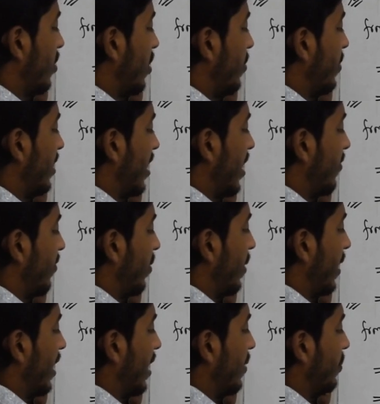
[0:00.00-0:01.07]
common, that will
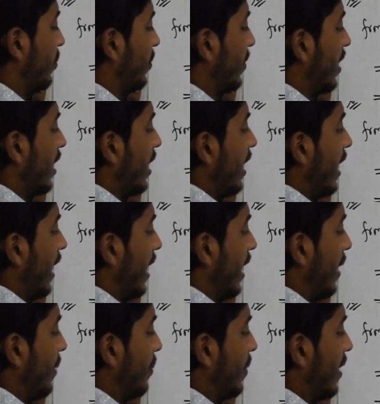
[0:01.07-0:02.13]
become
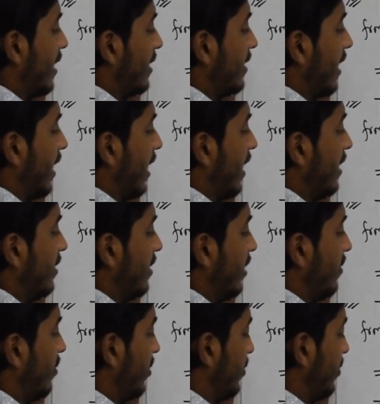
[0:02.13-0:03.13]
M plus N is equal